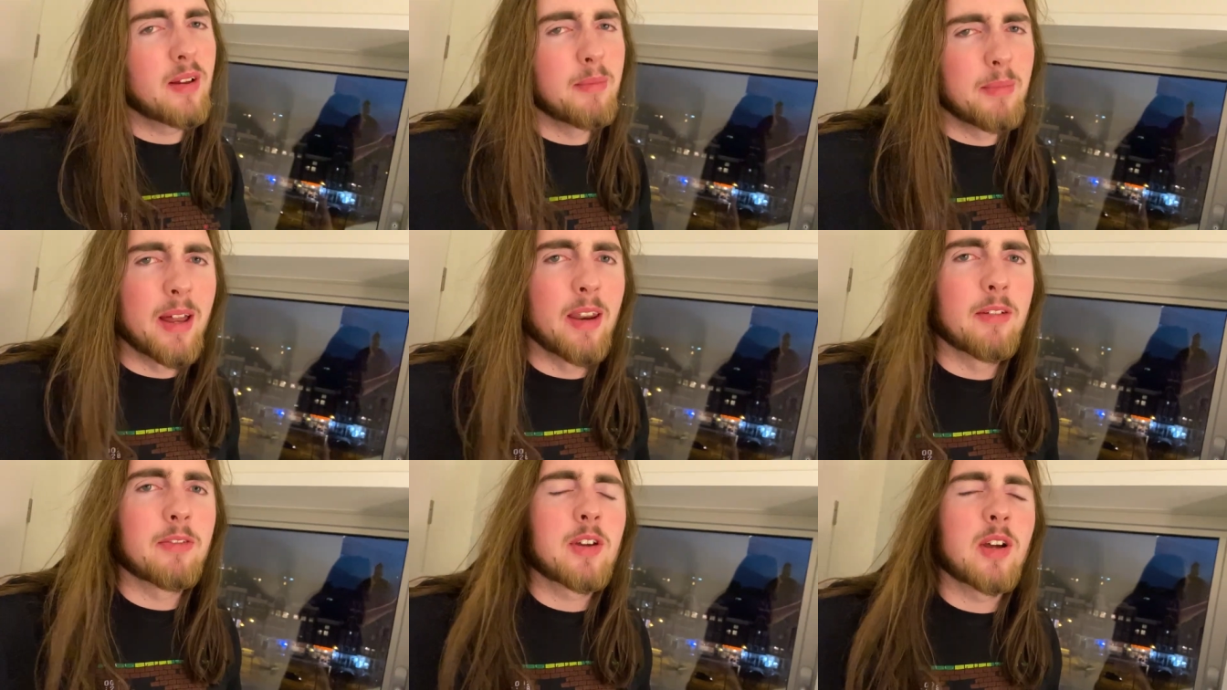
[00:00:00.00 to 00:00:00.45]
a
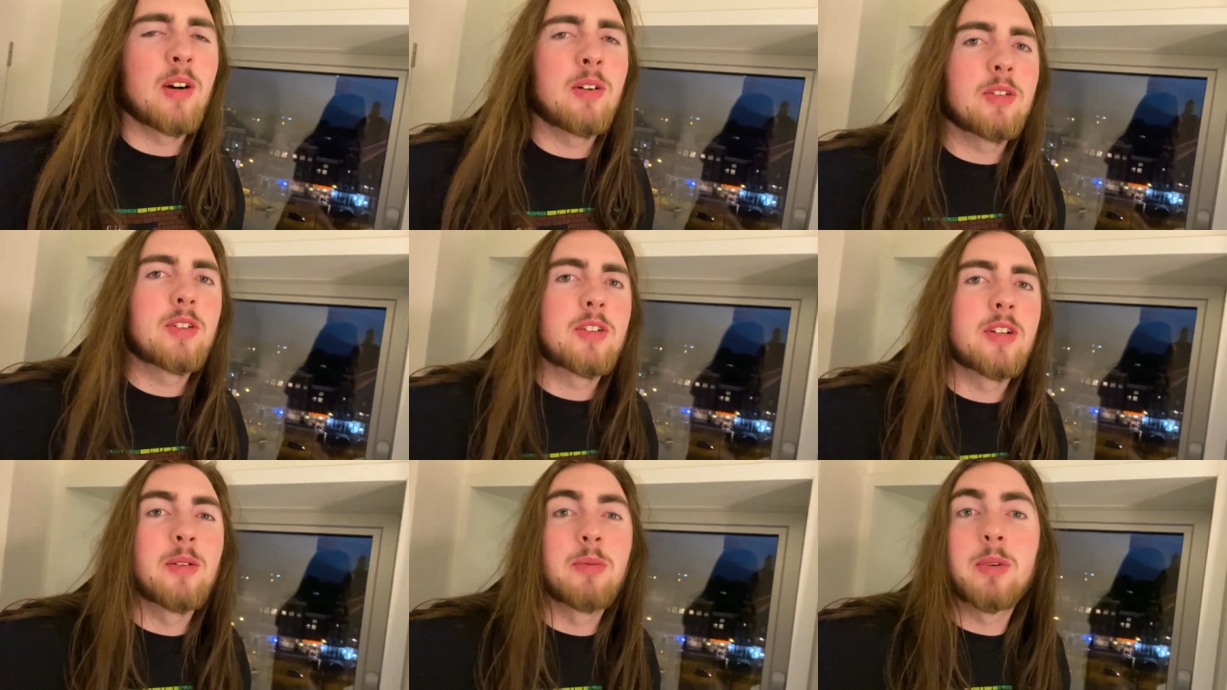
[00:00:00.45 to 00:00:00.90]
man of
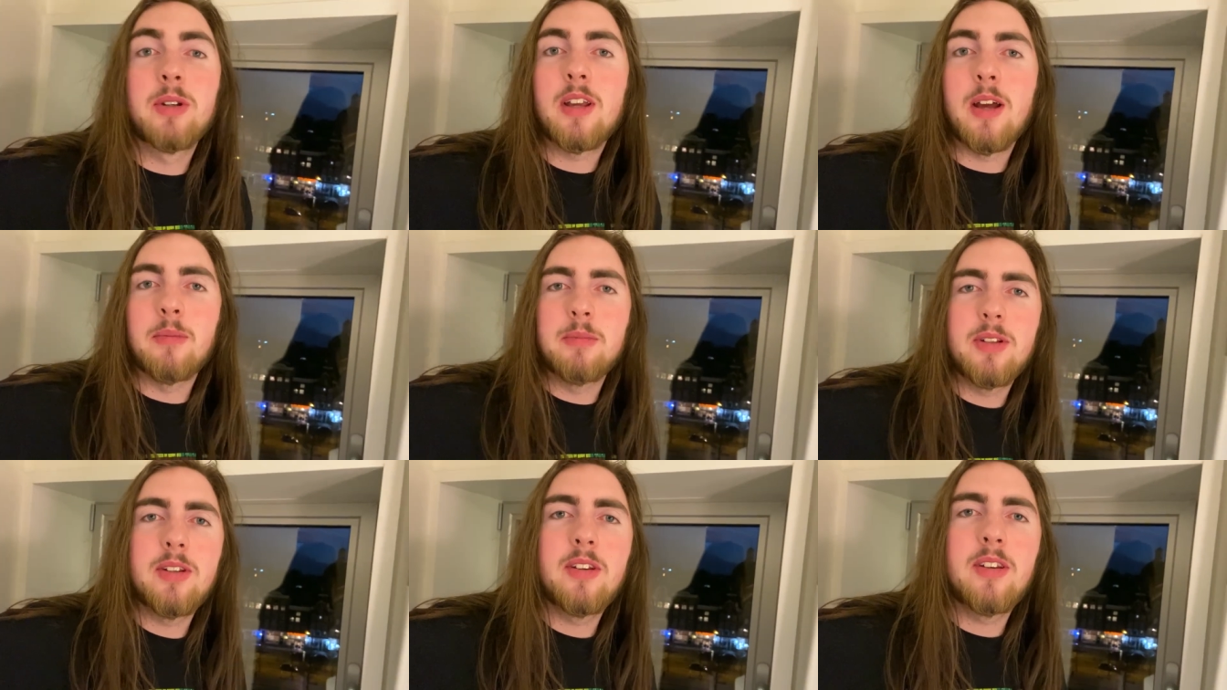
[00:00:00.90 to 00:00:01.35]
culture, would
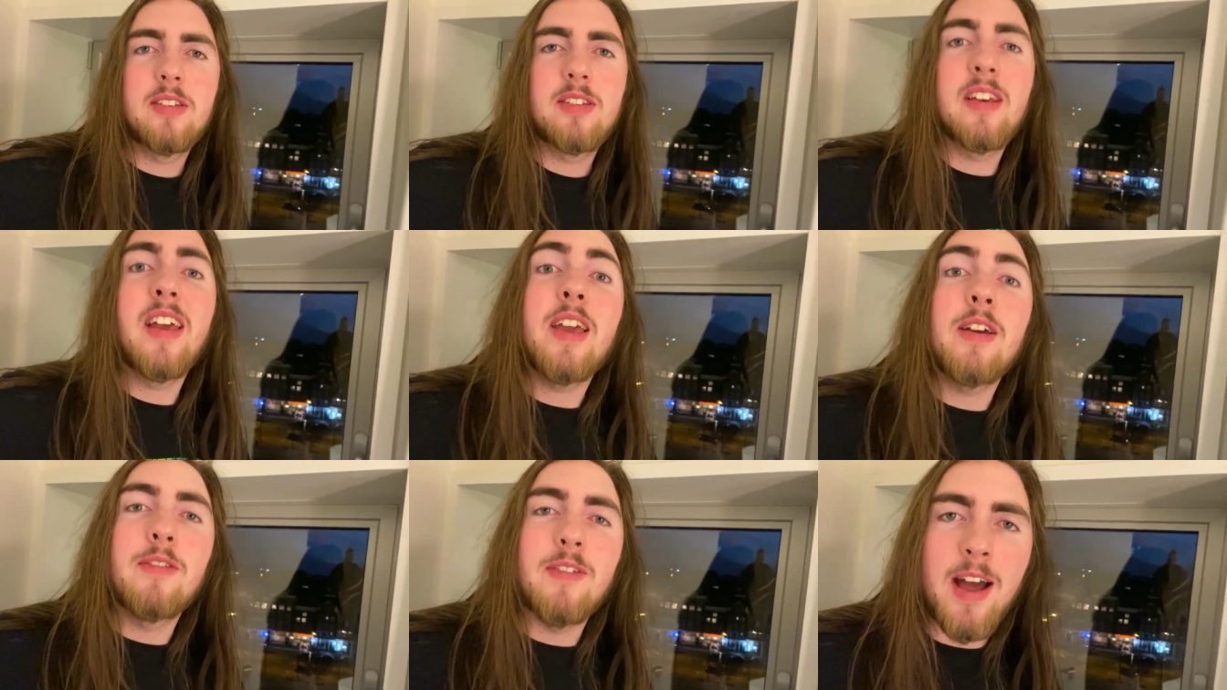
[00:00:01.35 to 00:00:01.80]
come to the
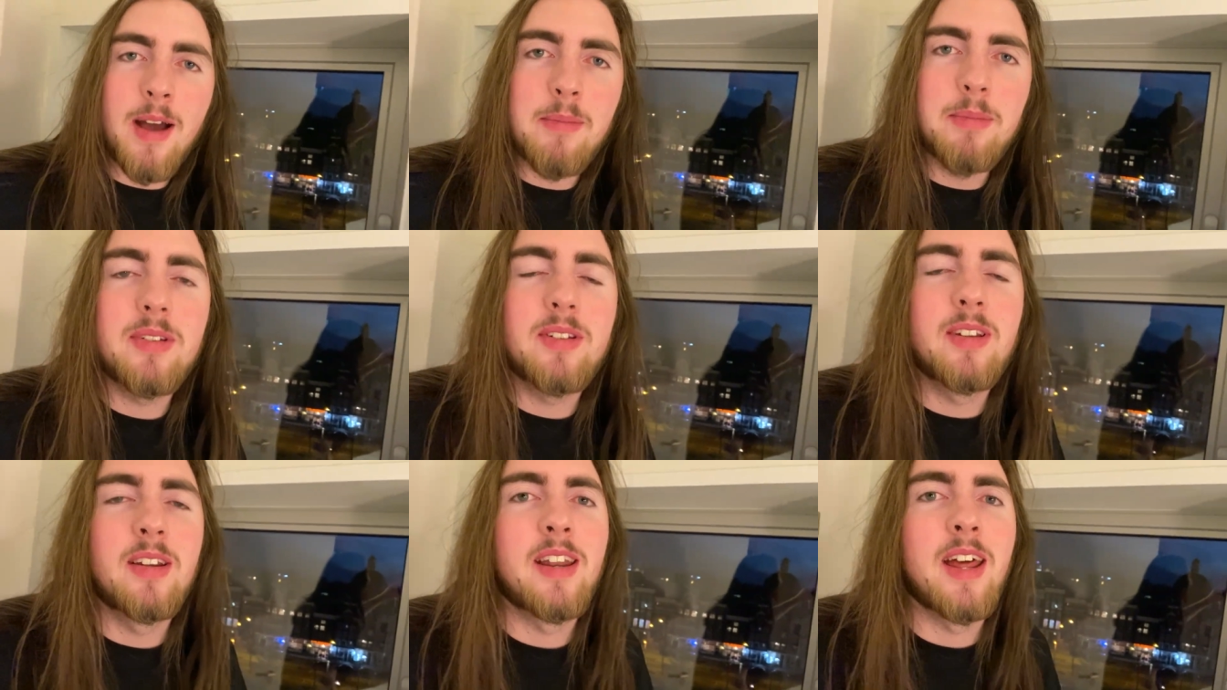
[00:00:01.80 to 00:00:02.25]
city of
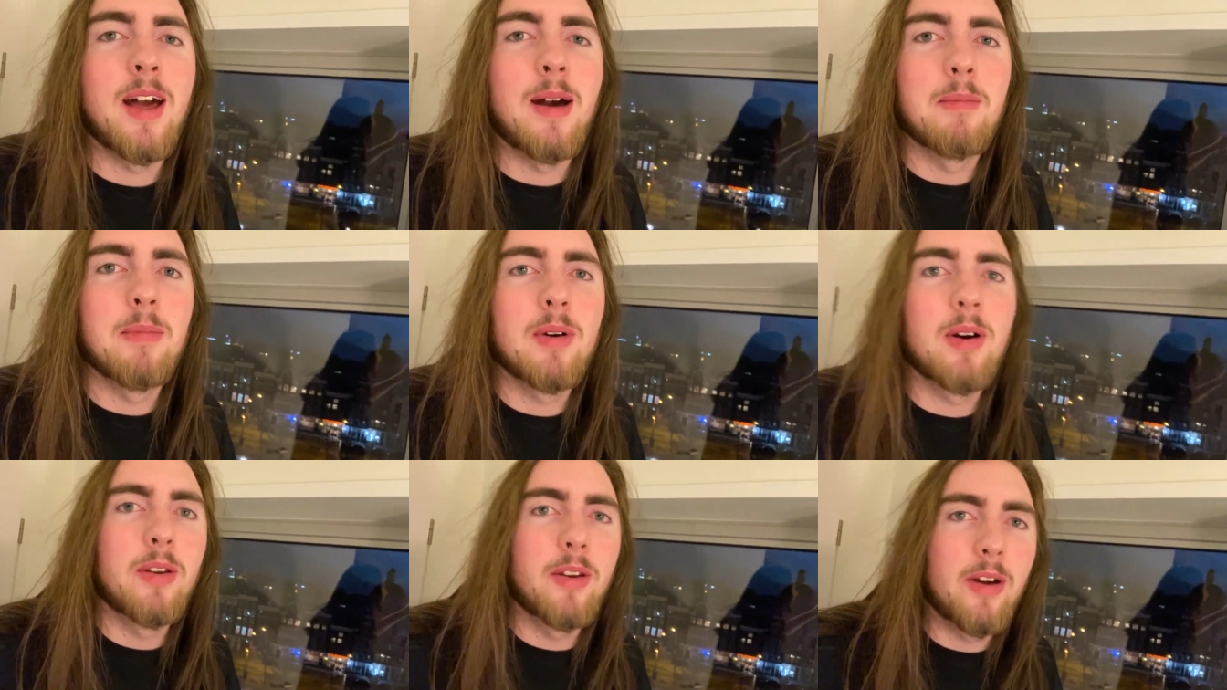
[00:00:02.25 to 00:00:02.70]

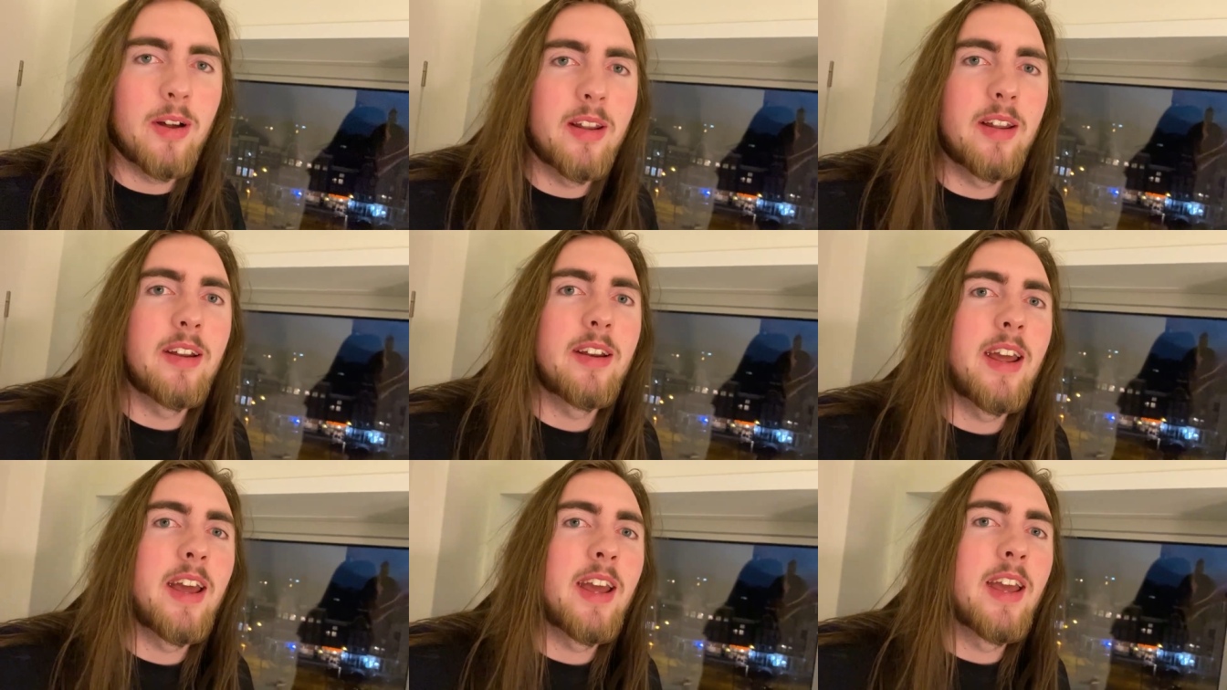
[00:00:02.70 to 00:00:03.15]
Amsterdam on
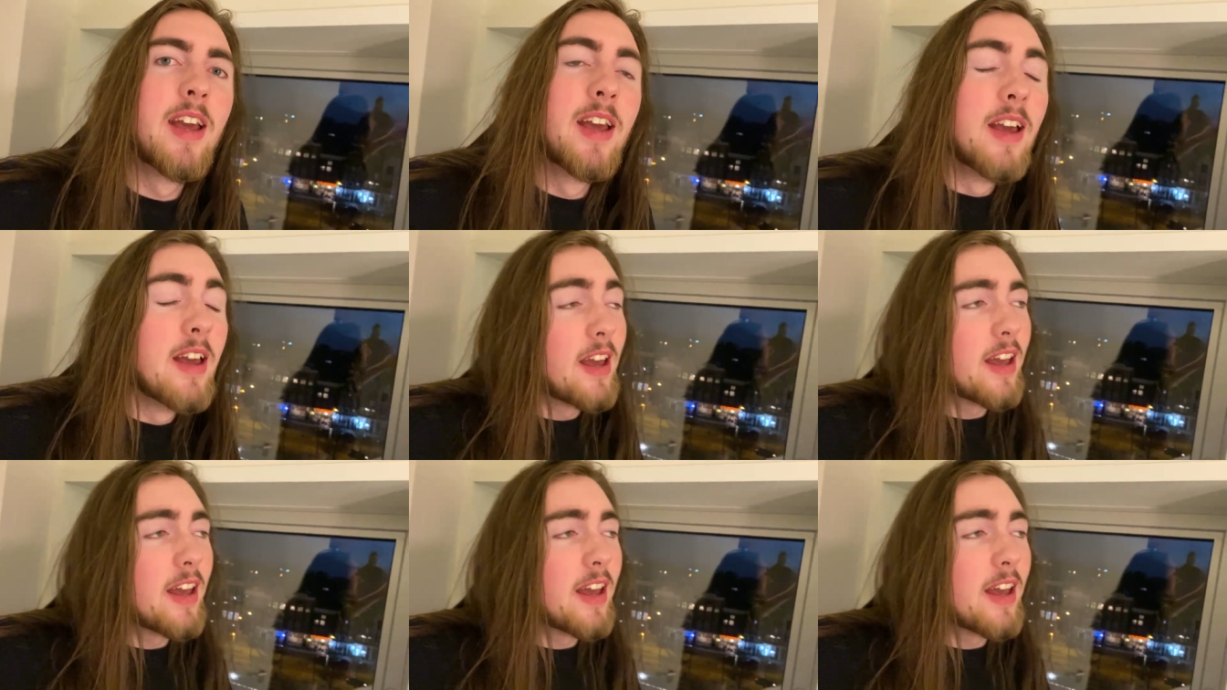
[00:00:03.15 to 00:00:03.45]
holiday.